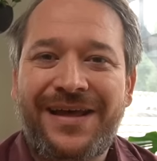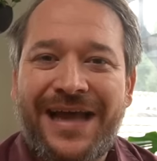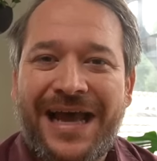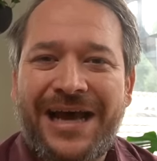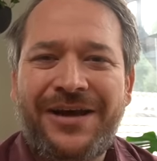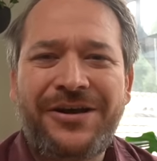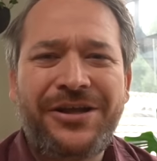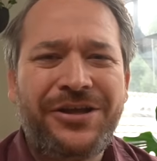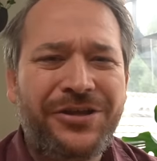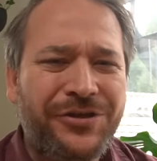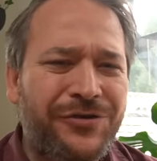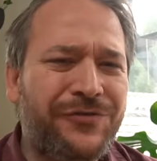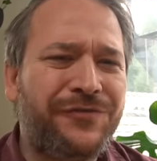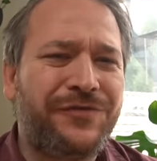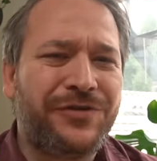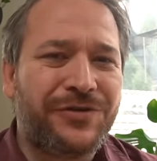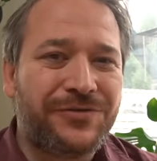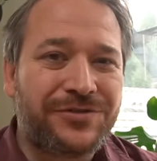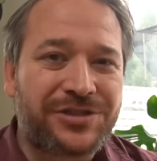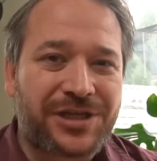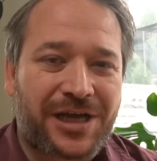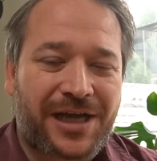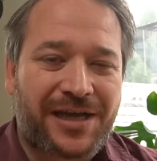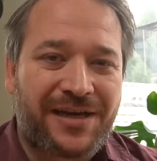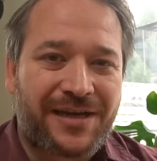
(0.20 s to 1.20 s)
How do you view
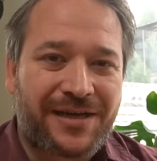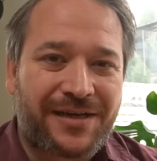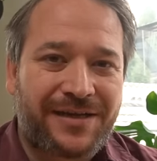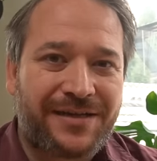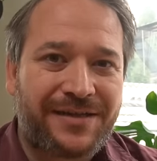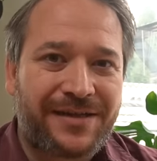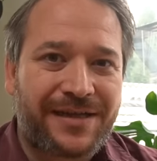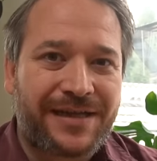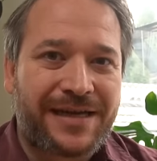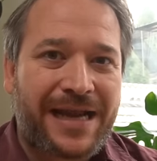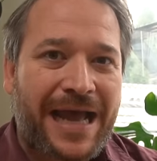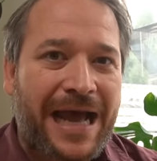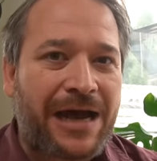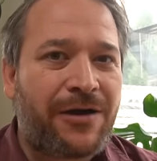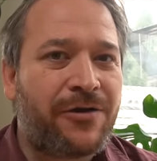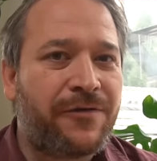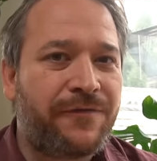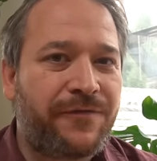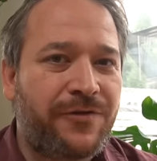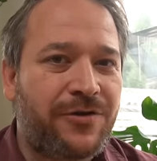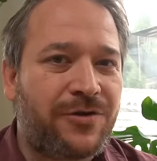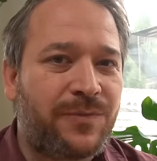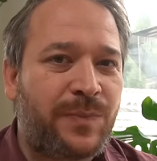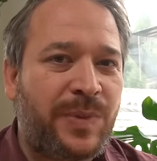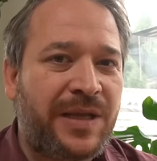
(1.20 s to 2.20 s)
China? And how
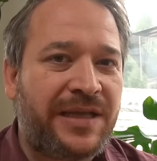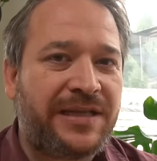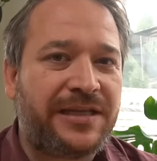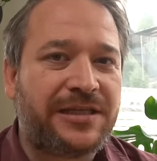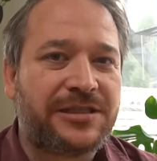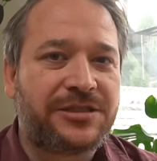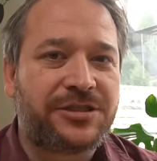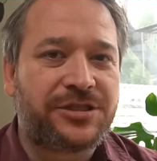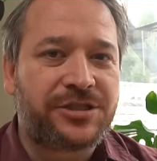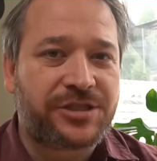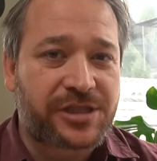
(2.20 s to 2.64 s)
have your opinions